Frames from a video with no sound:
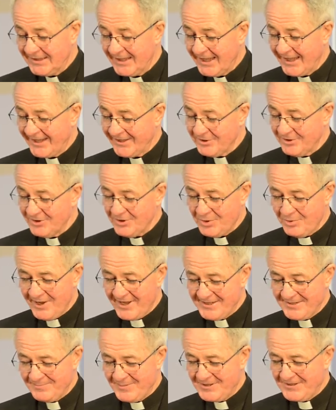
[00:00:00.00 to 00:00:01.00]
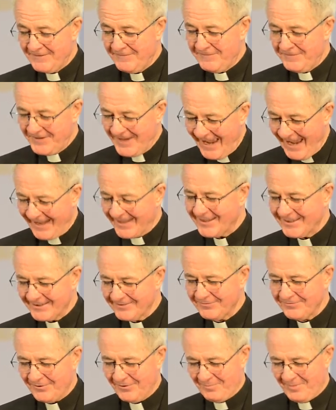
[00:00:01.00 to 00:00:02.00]
I got quite a bit of flack
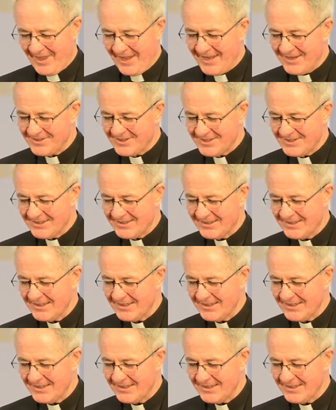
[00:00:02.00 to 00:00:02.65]
from that.